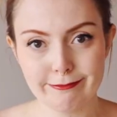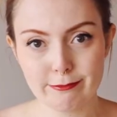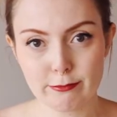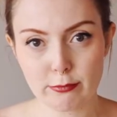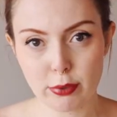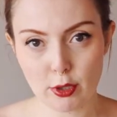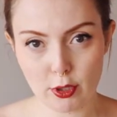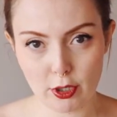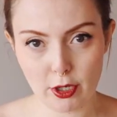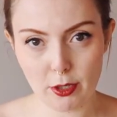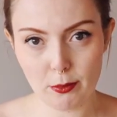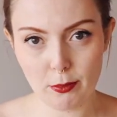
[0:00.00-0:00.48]

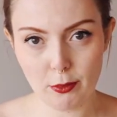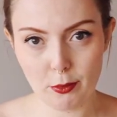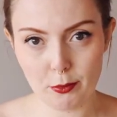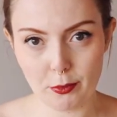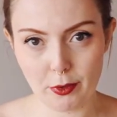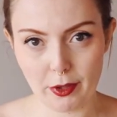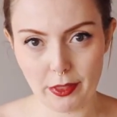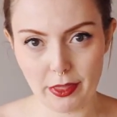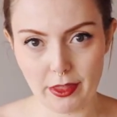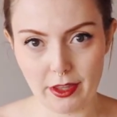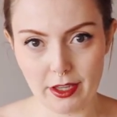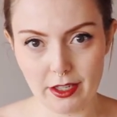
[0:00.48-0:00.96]
problem
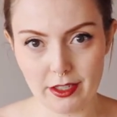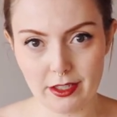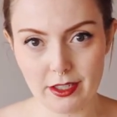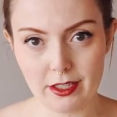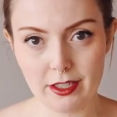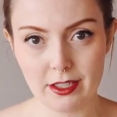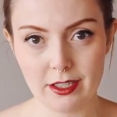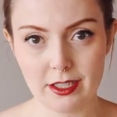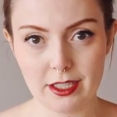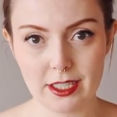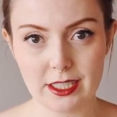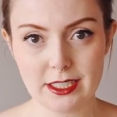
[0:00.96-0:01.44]
with it
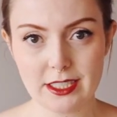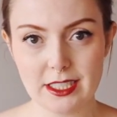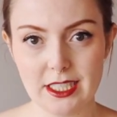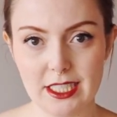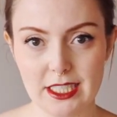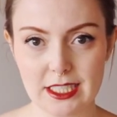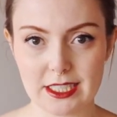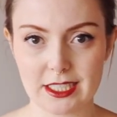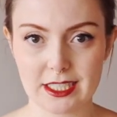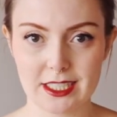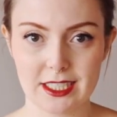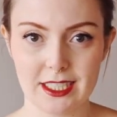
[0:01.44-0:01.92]
is
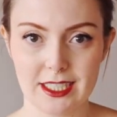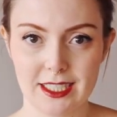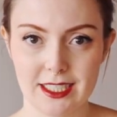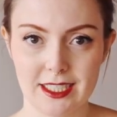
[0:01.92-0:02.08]
this.